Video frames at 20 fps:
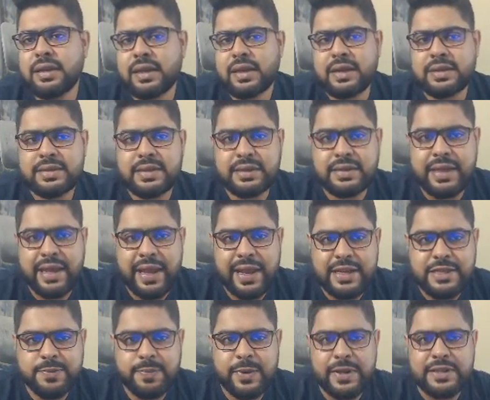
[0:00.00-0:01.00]
Sir,
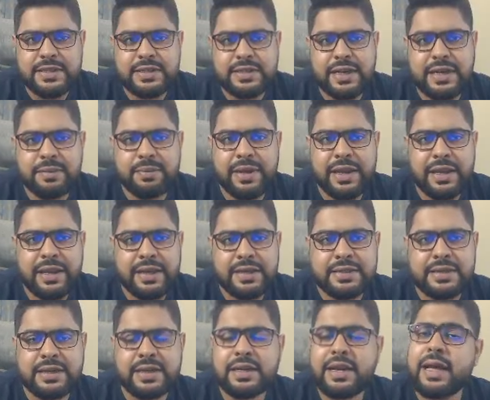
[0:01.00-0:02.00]
x plus 10 meaning
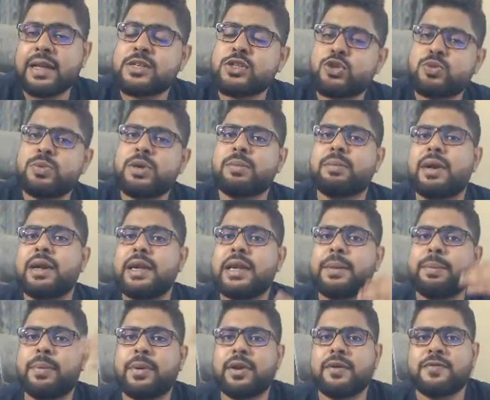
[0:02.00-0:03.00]
sir it has to be a
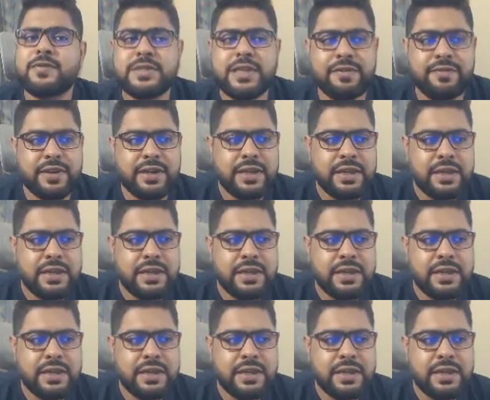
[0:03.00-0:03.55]
multiple of 7.